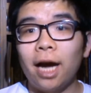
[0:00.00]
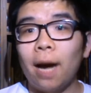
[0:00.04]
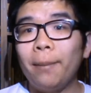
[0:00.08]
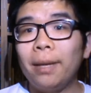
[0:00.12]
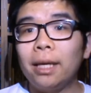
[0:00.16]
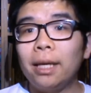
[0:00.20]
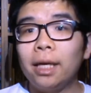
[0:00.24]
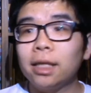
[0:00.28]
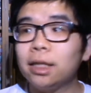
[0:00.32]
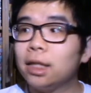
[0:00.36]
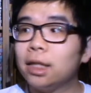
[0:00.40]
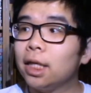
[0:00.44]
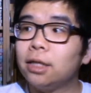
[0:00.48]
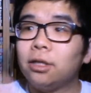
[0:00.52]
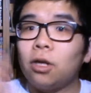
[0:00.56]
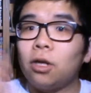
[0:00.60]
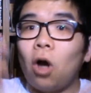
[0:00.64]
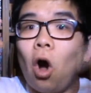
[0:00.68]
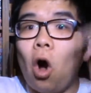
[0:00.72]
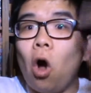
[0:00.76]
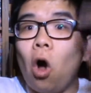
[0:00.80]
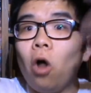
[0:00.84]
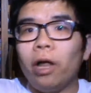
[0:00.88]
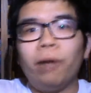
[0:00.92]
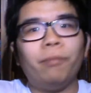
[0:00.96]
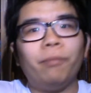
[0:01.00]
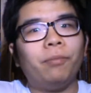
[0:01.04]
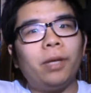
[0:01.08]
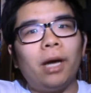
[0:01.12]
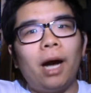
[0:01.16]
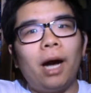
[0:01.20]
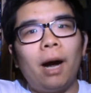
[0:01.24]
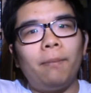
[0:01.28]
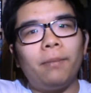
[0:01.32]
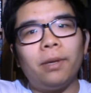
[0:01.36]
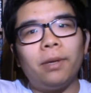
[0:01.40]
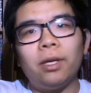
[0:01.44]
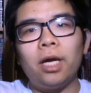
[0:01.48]
I mean, because it's all
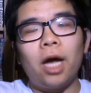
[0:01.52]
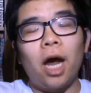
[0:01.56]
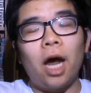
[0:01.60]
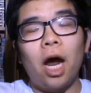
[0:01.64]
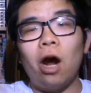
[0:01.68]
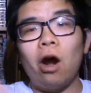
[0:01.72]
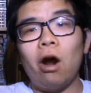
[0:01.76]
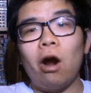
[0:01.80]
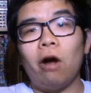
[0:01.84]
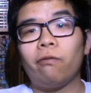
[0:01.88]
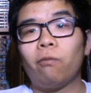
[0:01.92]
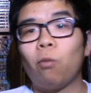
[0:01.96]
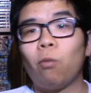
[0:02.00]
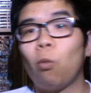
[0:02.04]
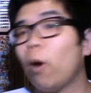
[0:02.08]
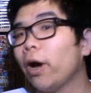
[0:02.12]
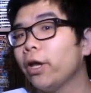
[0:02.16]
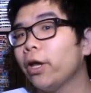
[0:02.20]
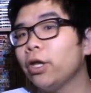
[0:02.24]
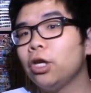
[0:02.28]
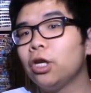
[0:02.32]
up in the air of what